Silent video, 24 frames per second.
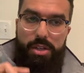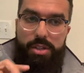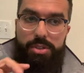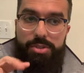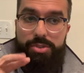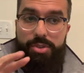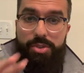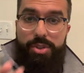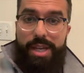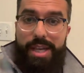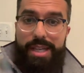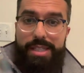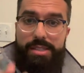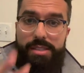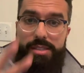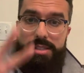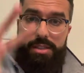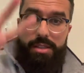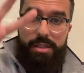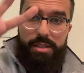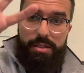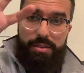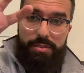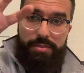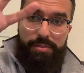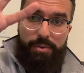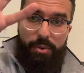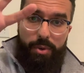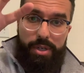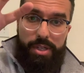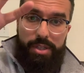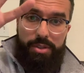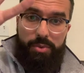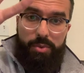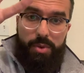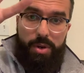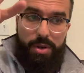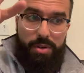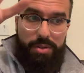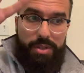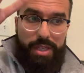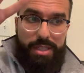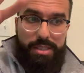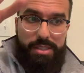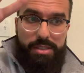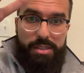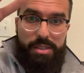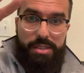So that's the fork in the road.
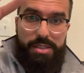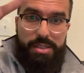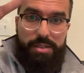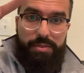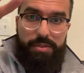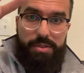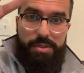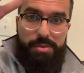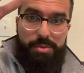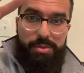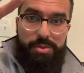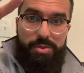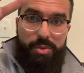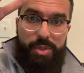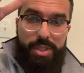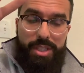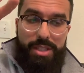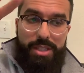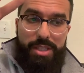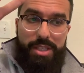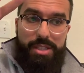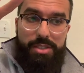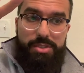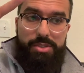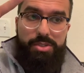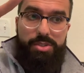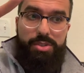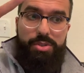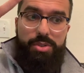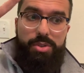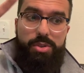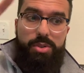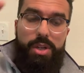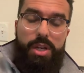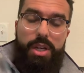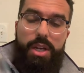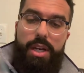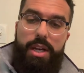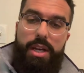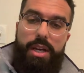That's the difference between these two.